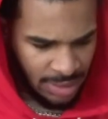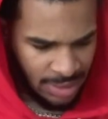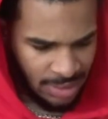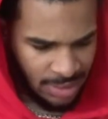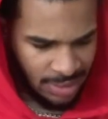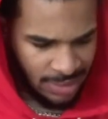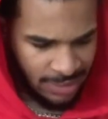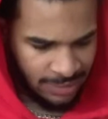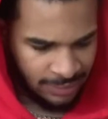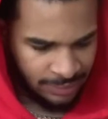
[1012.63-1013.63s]

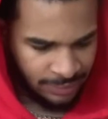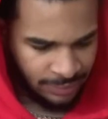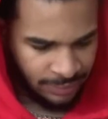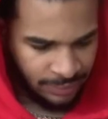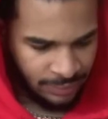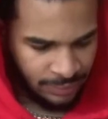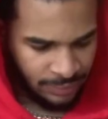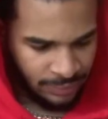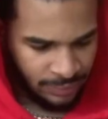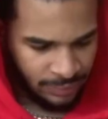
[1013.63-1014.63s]

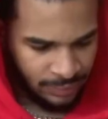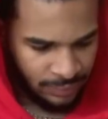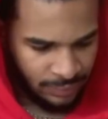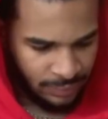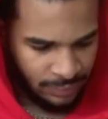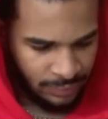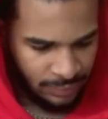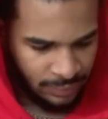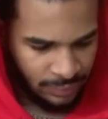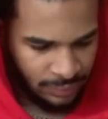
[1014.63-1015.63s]

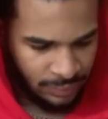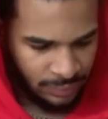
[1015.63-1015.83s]
The person shown says nothing.